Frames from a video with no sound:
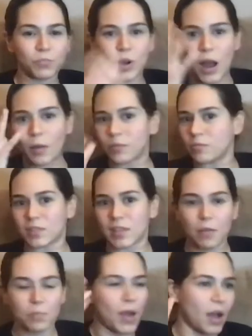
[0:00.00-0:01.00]
problems
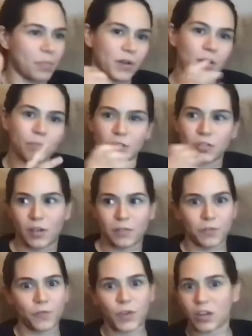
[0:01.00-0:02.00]
that pop up and you have
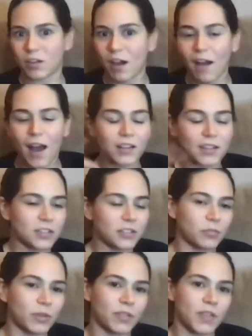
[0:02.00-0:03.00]
to figure out how to
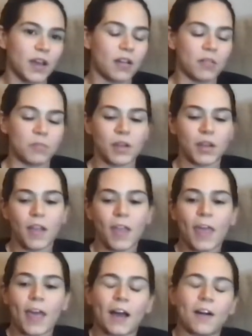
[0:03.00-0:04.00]
deal with them.
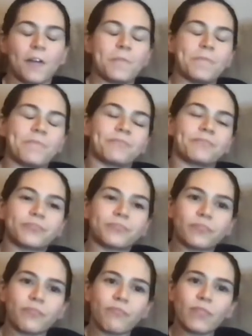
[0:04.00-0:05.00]
Um,
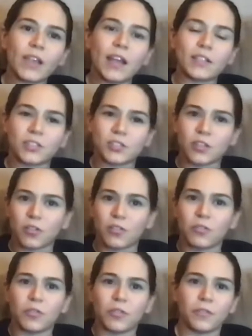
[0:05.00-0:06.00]
and
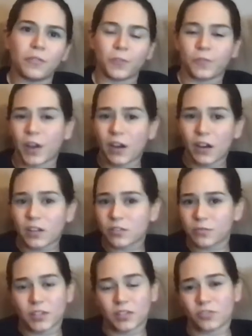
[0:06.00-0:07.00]
so, for various
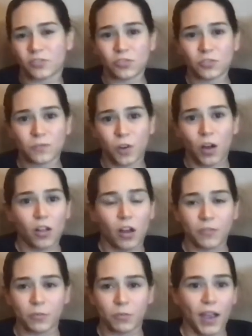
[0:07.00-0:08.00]
reasons, you just fall
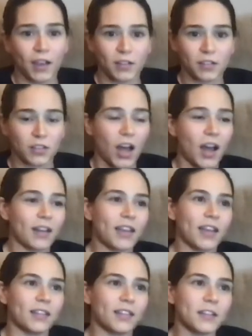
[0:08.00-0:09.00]
off the wagon a lot.
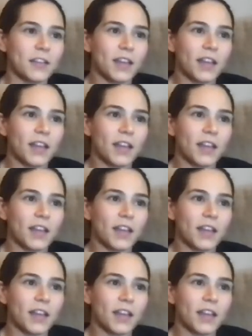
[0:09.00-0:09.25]
And